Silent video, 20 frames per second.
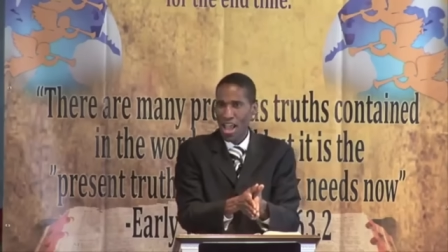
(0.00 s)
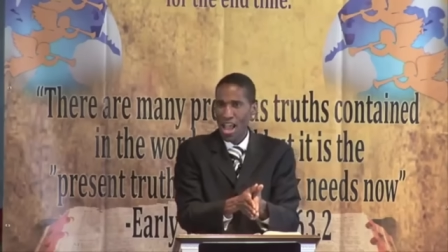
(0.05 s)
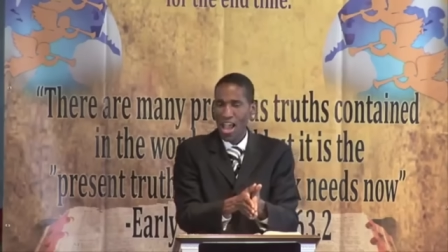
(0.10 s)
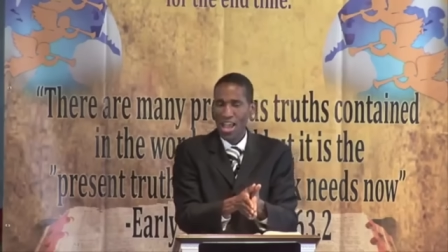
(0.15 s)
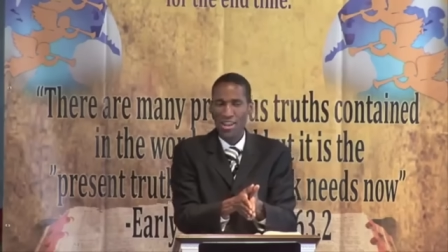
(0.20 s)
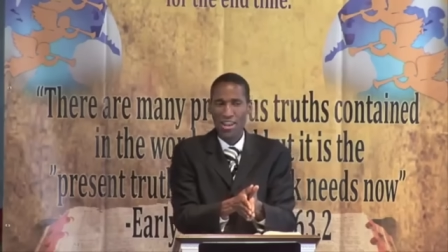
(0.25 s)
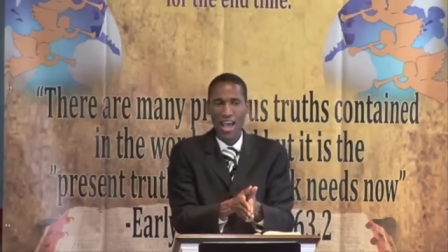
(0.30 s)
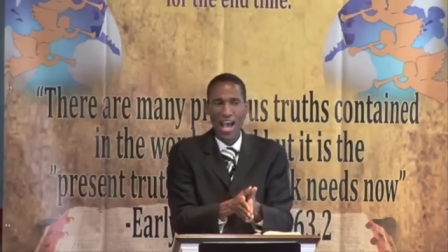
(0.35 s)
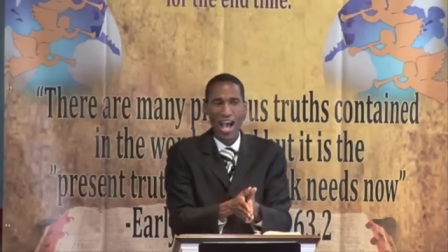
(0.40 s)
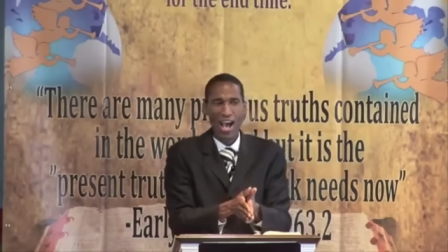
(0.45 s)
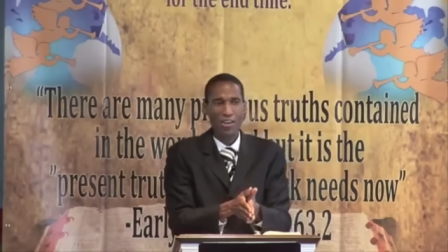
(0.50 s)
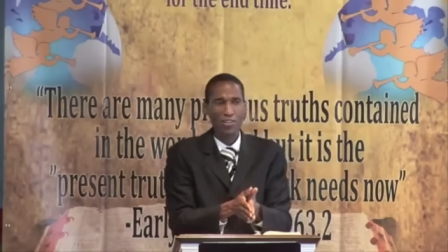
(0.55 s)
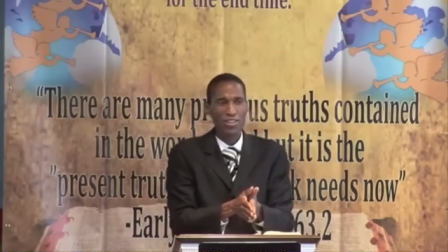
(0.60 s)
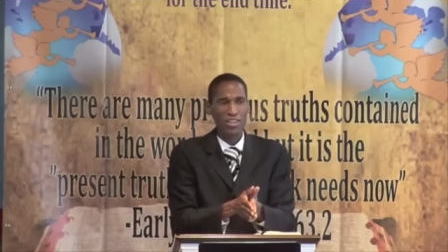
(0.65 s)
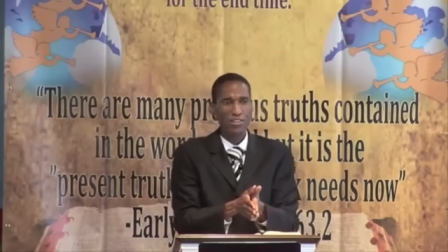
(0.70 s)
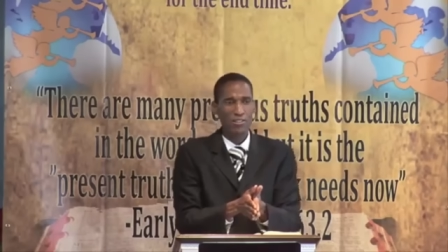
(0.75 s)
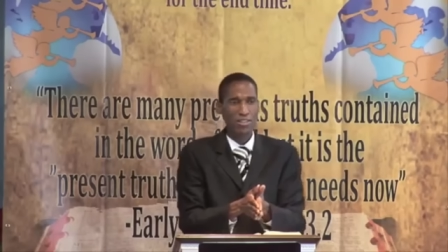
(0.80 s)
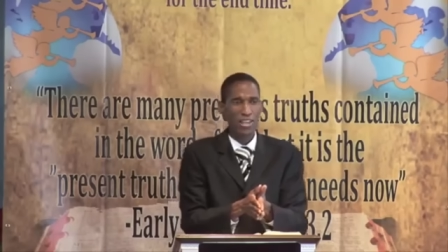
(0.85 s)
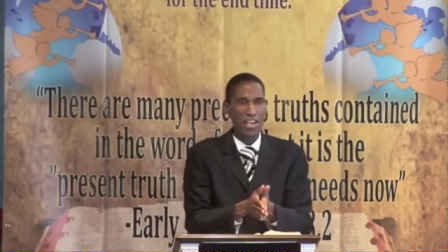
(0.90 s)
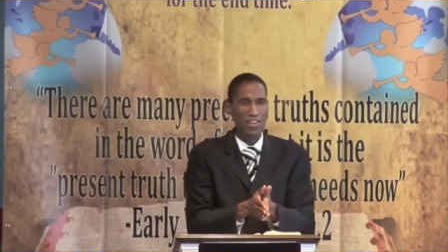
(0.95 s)
And now
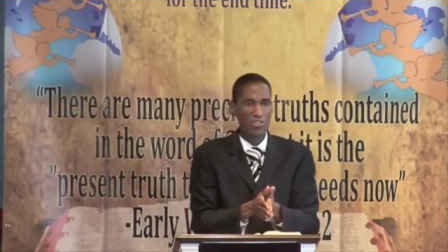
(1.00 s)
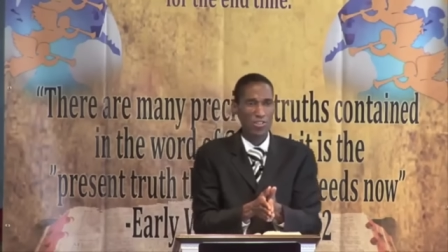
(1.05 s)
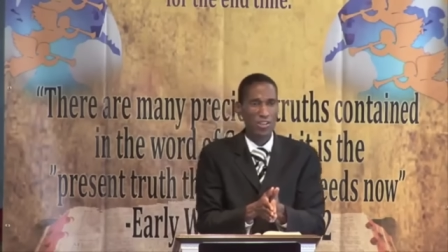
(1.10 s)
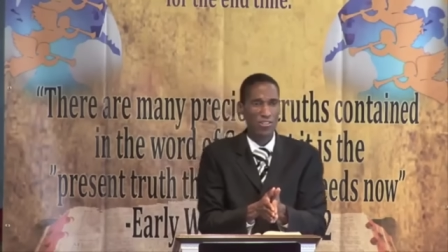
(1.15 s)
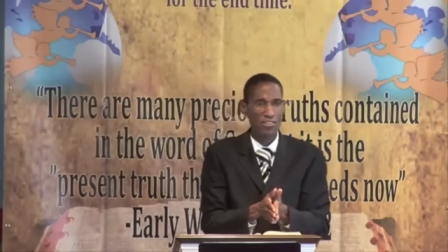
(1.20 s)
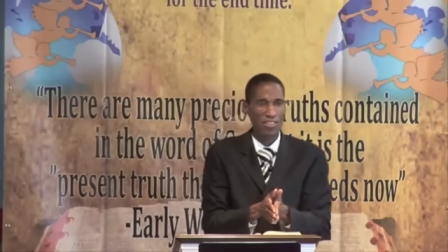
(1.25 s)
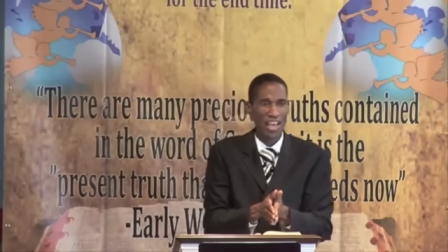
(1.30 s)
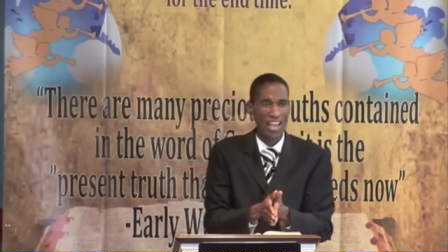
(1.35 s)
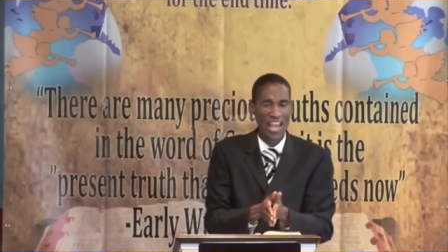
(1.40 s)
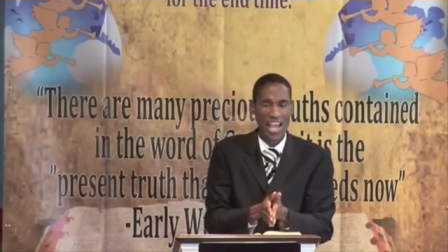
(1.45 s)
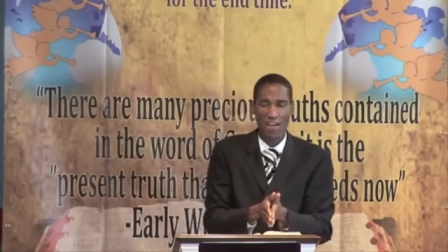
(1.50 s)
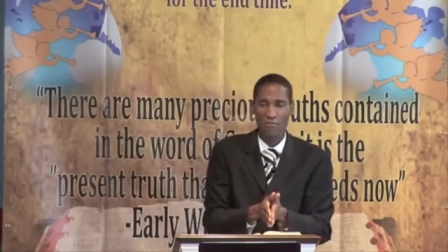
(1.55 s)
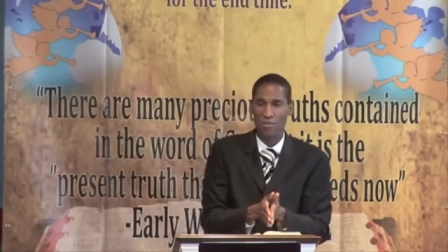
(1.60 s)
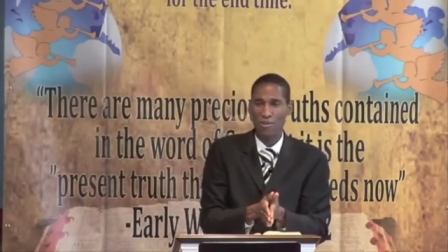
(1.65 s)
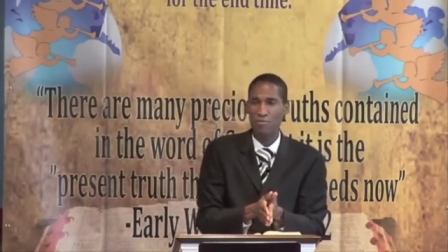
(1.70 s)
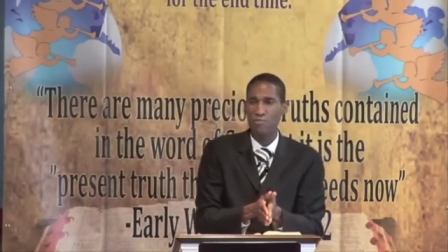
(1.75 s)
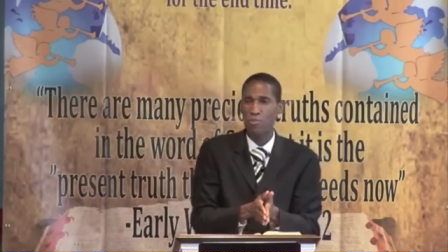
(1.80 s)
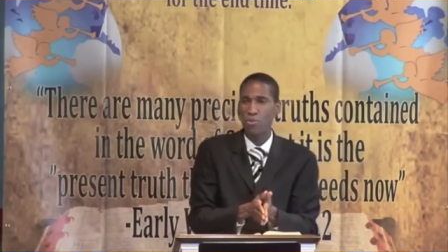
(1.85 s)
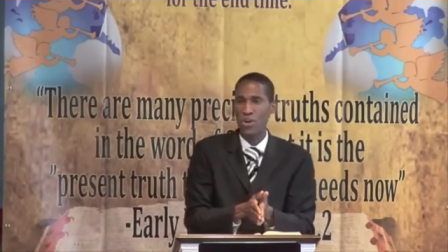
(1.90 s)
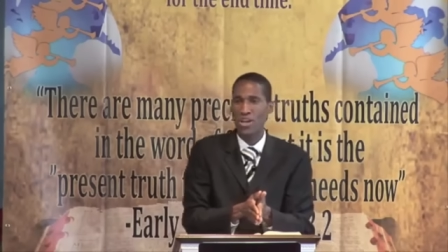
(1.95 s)
these nations that have
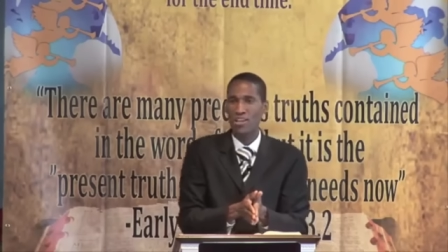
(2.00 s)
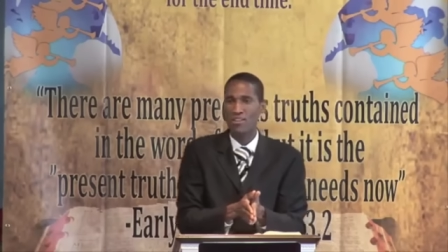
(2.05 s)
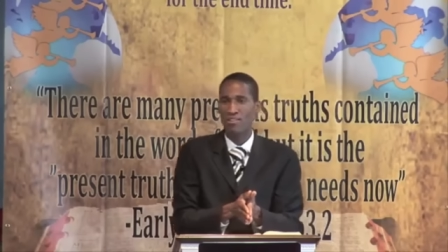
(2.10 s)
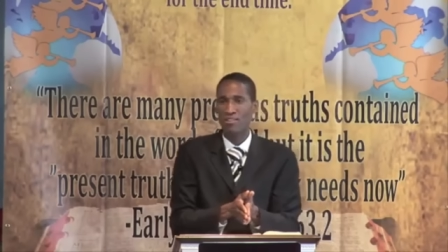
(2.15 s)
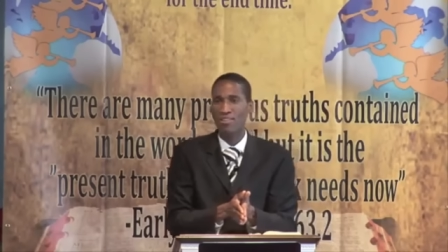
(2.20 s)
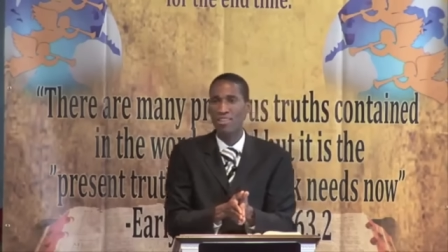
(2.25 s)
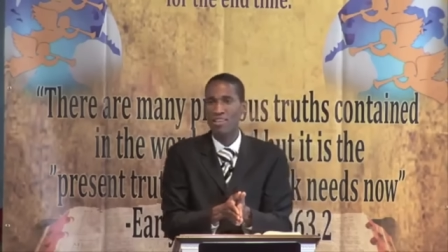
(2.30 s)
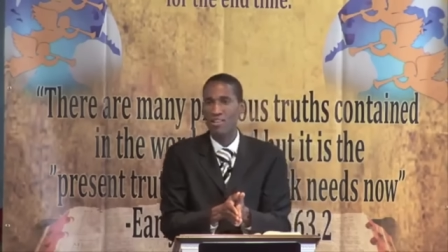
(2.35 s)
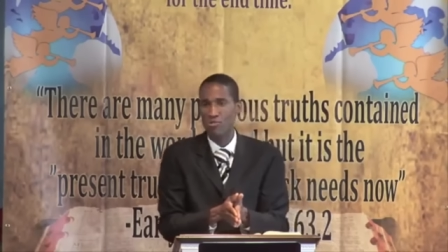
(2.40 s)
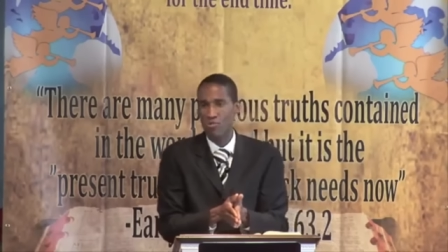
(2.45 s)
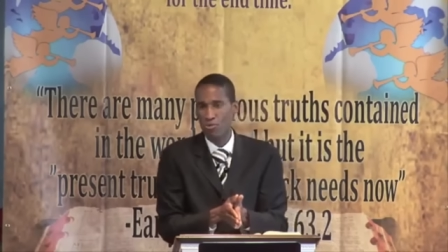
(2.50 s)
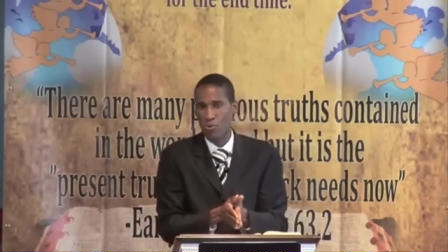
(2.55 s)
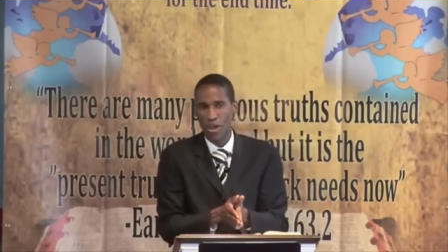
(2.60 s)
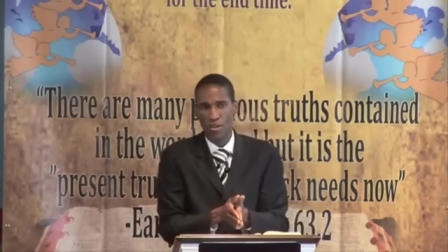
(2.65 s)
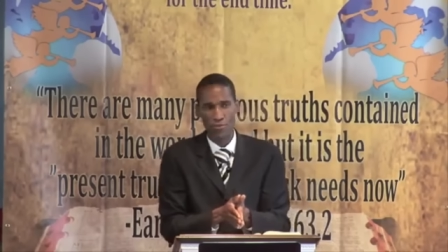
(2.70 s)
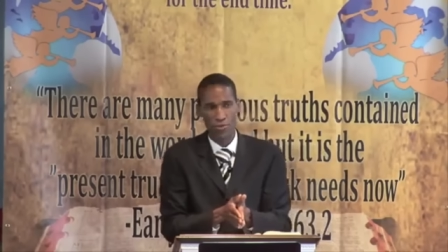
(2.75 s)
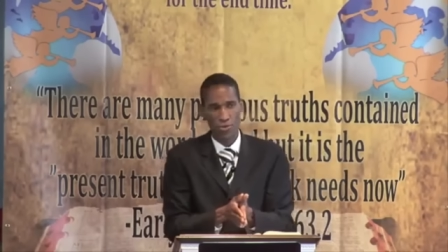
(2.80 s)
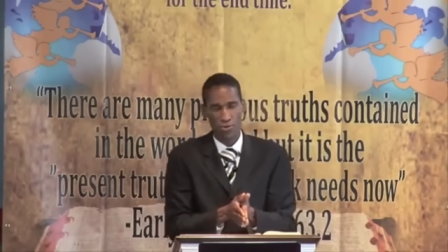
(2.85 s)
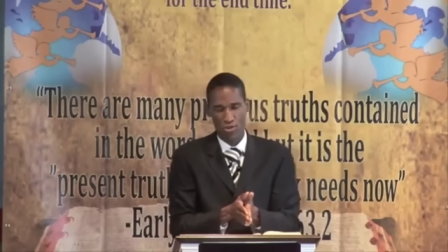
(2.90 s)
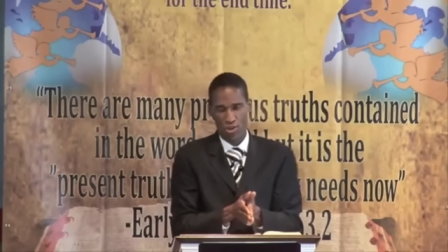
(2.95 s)
embraced these
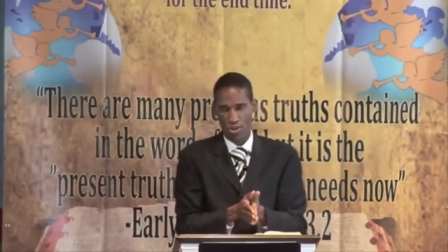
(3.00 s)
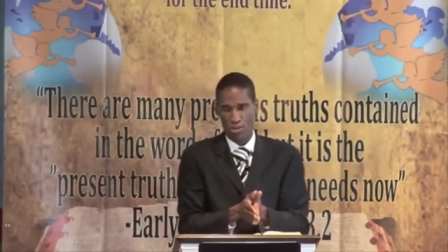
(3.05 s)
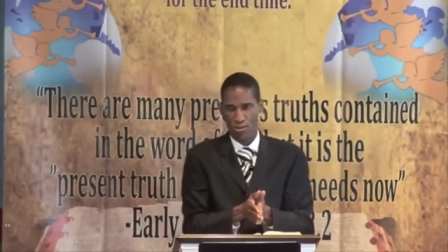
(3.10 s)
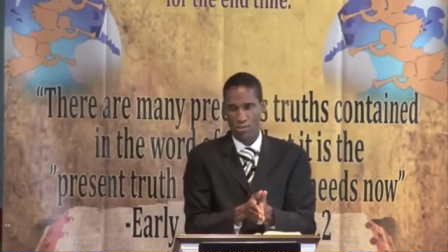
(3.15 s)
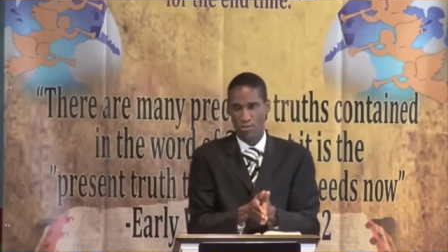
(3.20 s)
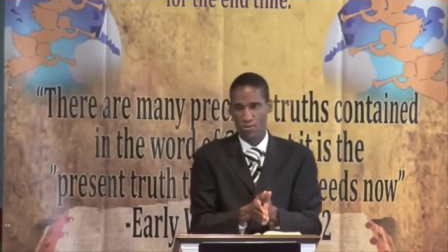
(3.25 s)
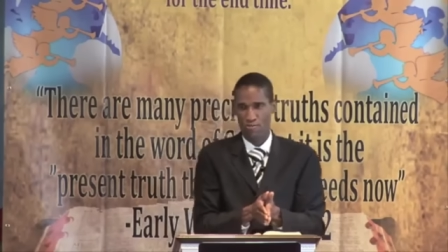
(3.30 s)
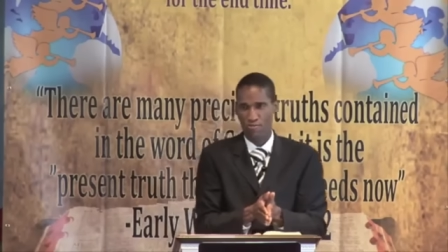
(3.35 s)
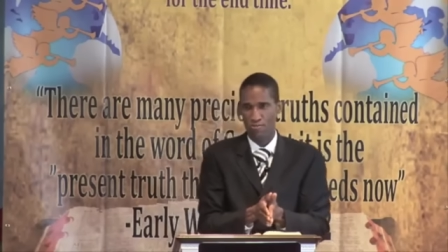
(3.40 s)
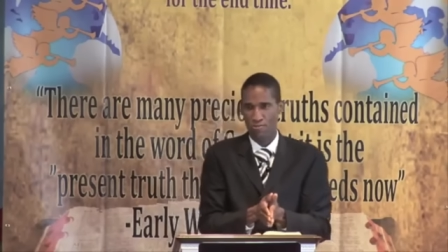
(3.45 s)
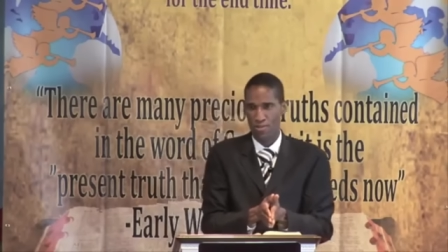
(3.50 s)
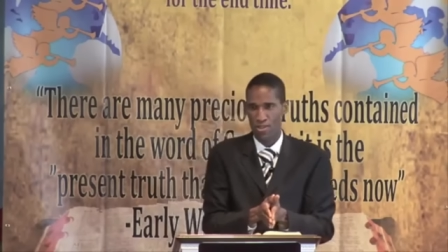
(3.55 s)
refugees